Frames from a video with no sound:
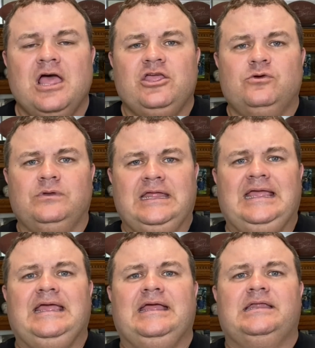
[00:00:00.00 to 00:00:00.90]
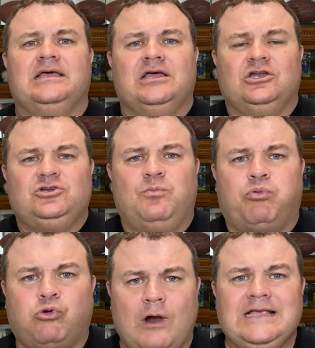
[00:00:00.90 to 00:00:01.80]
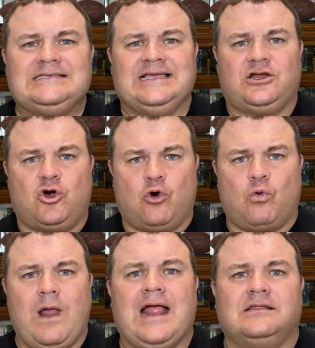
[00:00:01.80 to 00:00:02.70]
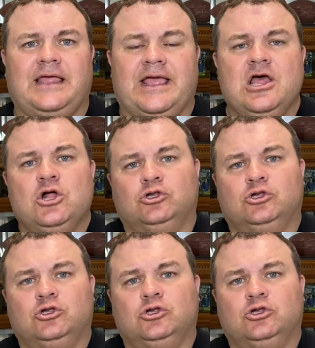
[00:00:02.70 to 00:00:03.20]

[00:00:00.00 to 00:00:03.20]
You need to price it correctly.